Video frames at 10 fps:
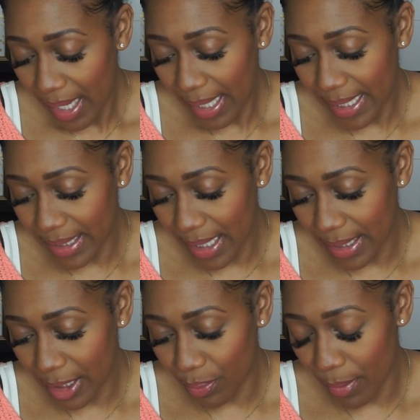And it says
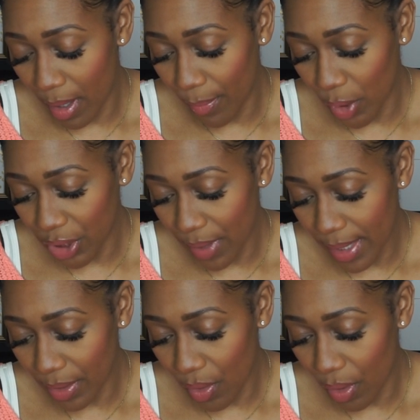it's a
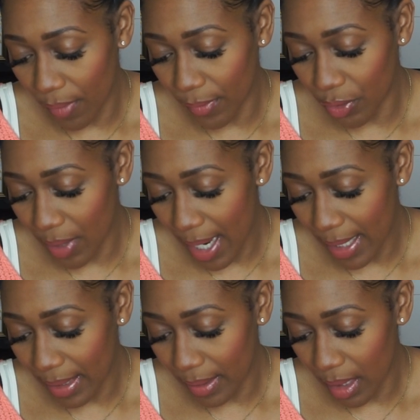moisturizing oil for
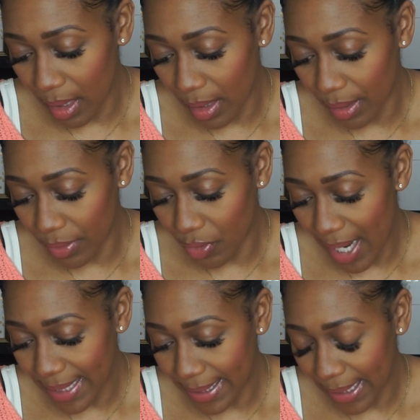
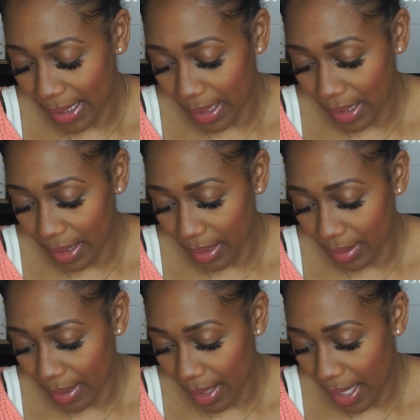dry
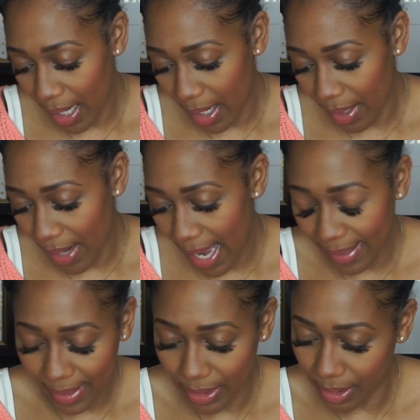skin, hair,
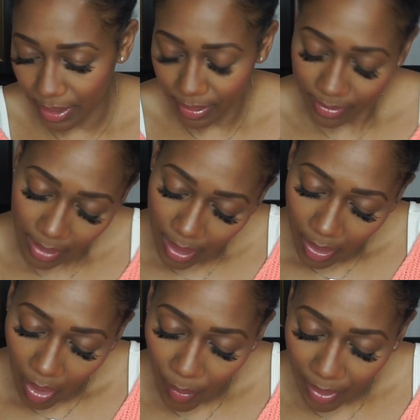eyelashes,
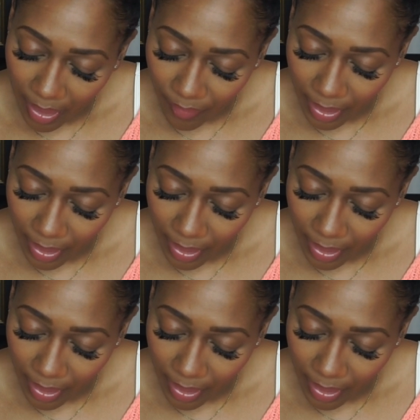or whatever.